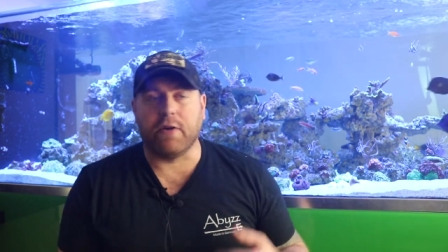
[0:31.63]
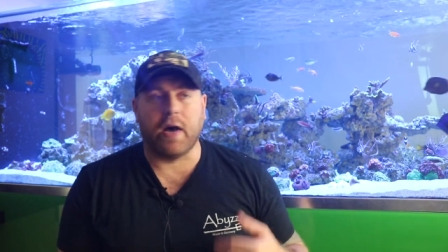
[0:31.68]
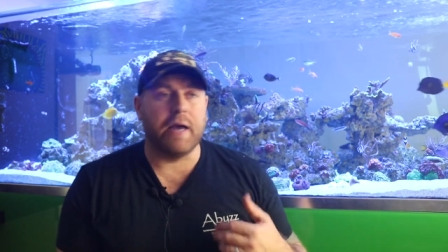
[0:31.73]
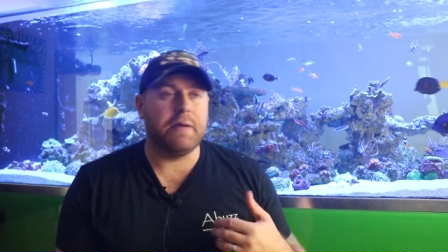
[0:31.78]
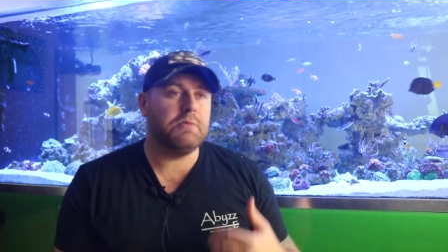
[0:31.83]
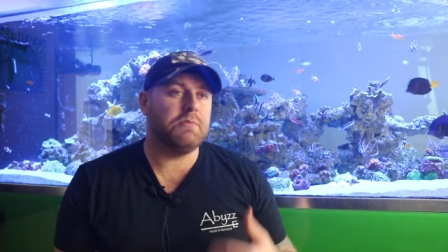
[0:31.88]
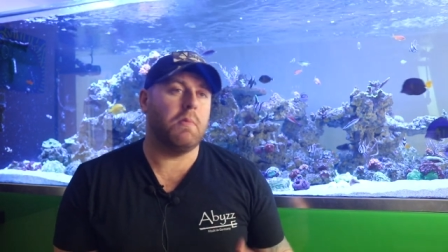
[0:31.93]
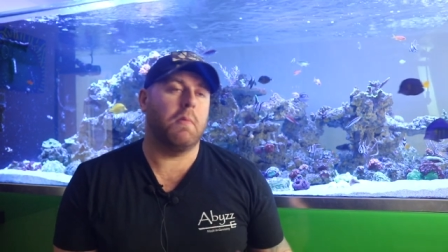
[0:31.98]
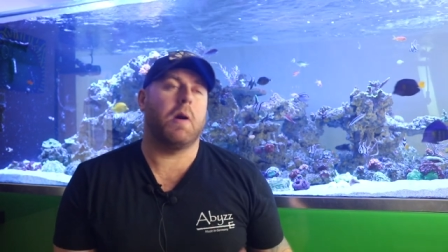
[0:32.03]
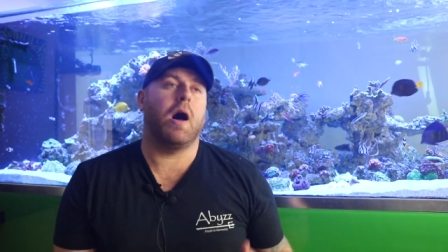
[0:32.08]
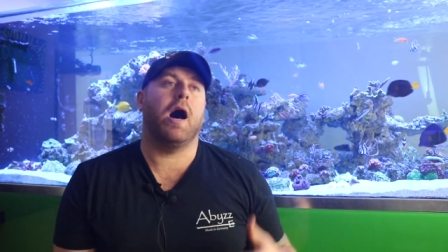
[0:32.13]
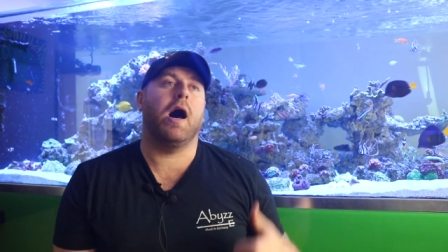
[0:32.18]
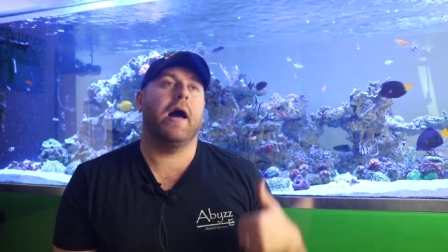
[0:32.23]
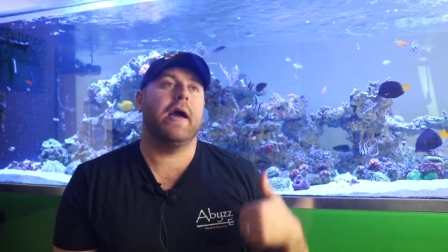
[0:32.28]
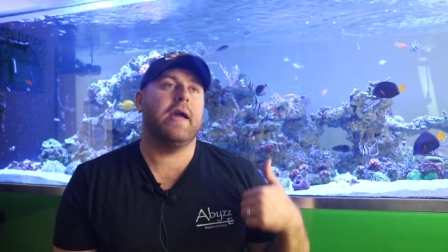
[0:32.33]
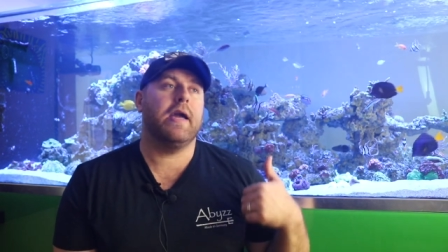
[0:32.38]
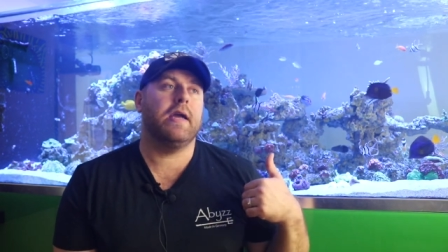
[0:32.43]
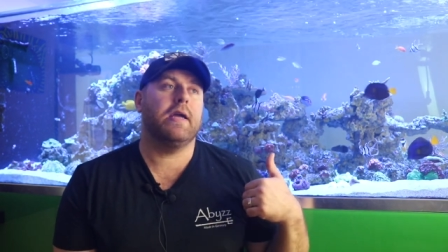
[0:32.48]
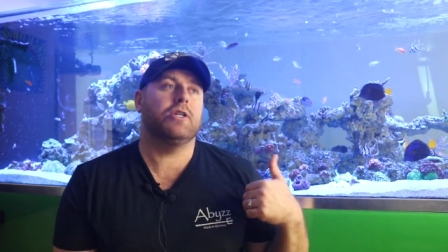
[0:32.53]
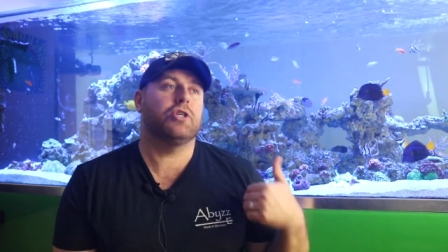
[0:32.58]
I
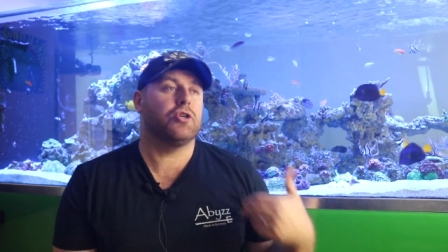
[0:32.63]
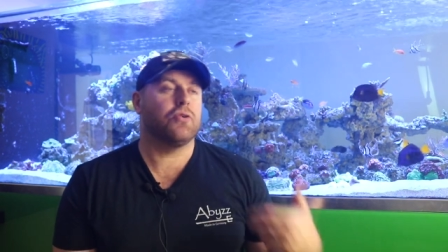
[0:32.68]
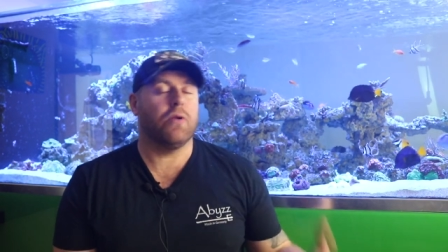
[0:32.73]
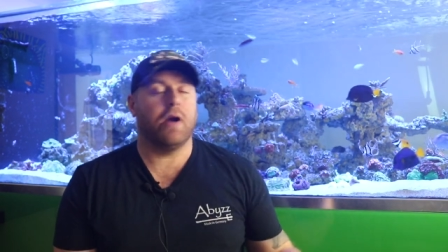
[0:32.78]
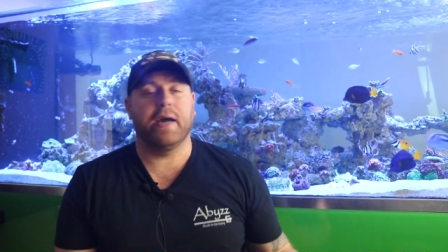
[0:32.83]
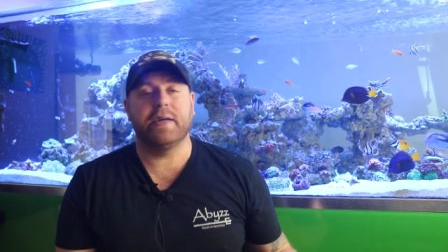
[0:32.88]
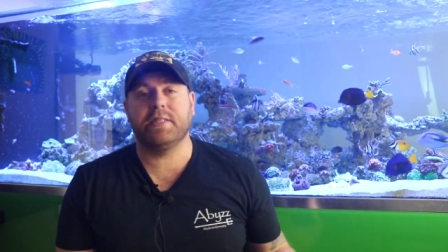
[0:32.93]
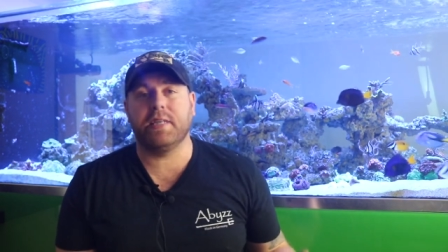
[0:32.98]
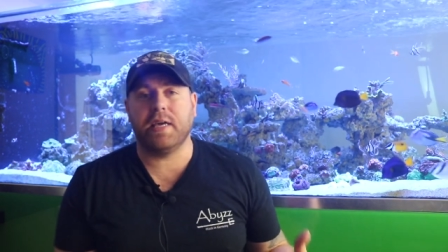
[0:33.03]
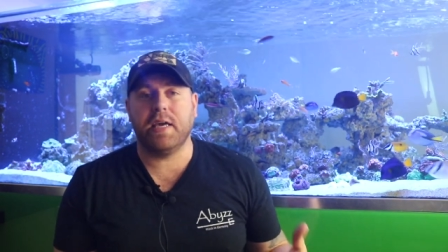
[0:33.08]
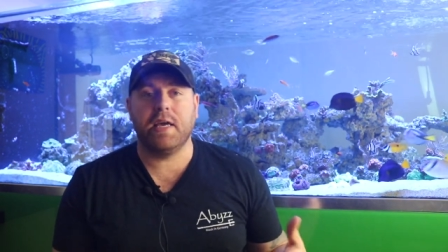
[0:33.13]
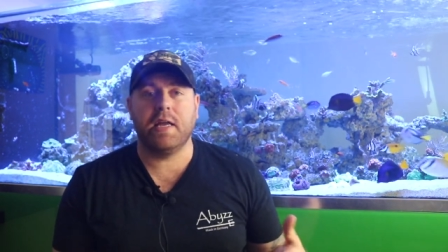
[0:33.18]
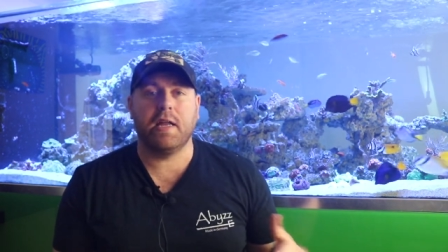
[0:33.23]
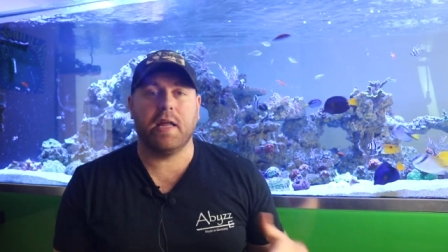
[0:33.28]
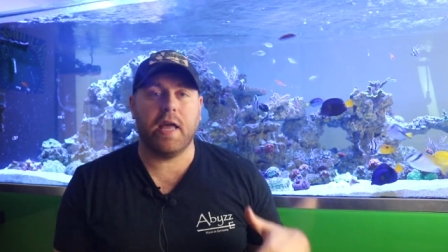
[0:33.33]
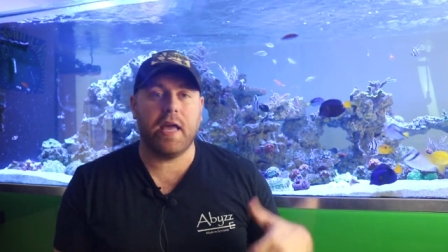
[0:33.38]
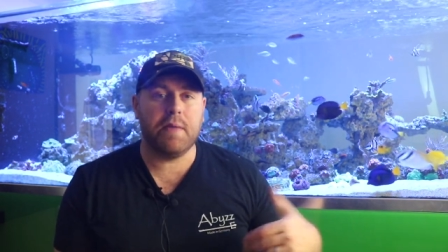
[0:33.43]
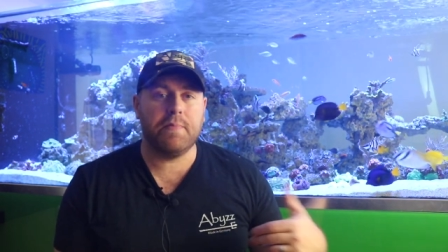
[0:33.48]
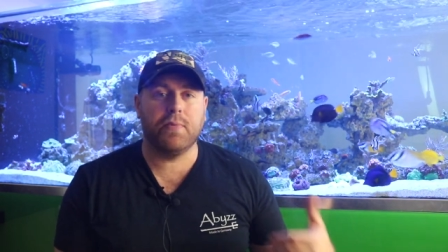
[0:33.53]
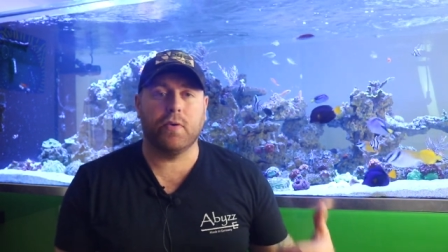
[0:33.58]
I try to
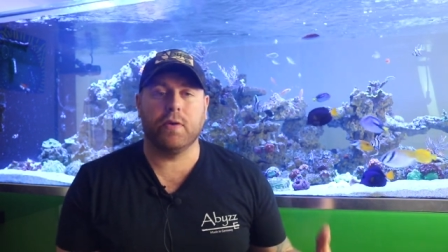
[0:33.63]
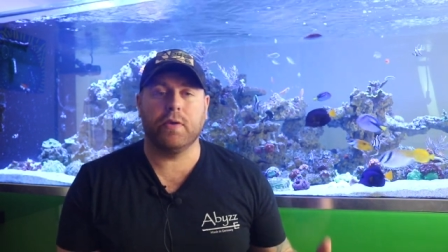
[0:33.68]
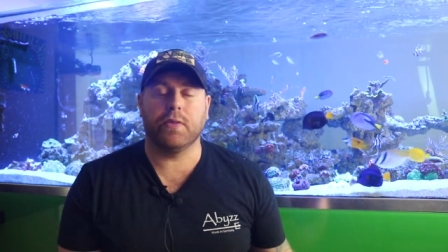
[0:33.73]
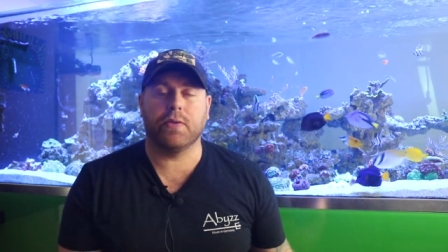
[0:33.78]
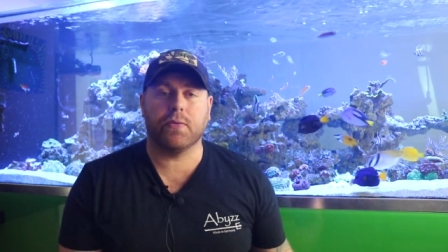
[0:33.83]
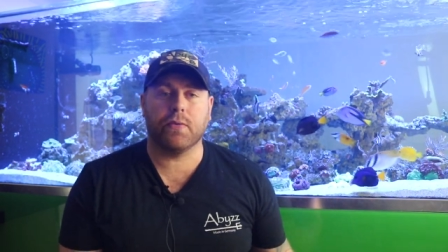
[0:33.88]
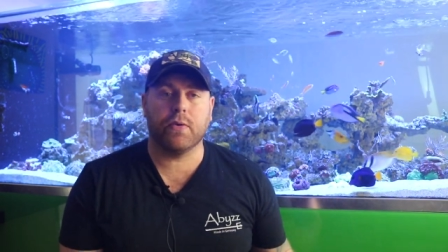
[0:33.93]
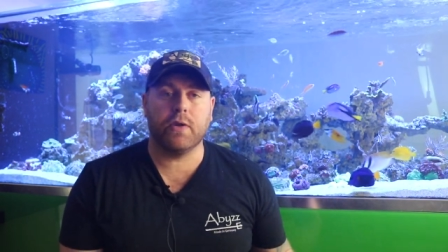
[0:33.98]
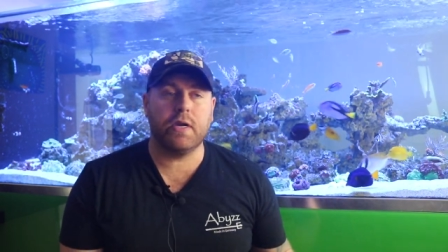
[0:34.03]
hit 8.3